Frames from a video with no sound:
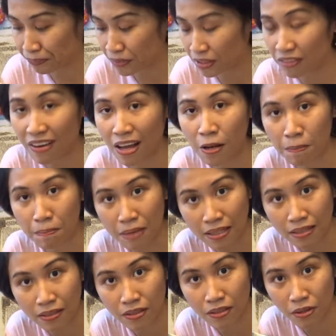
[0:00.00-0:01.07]

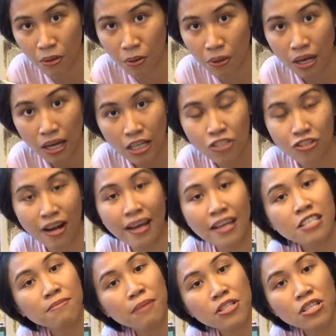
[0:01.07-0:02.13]
development, though try
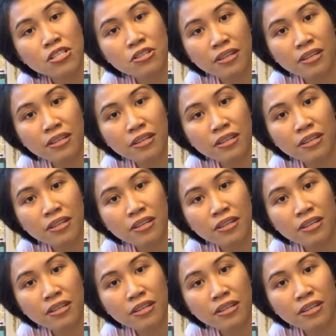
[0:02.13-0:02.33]
as much as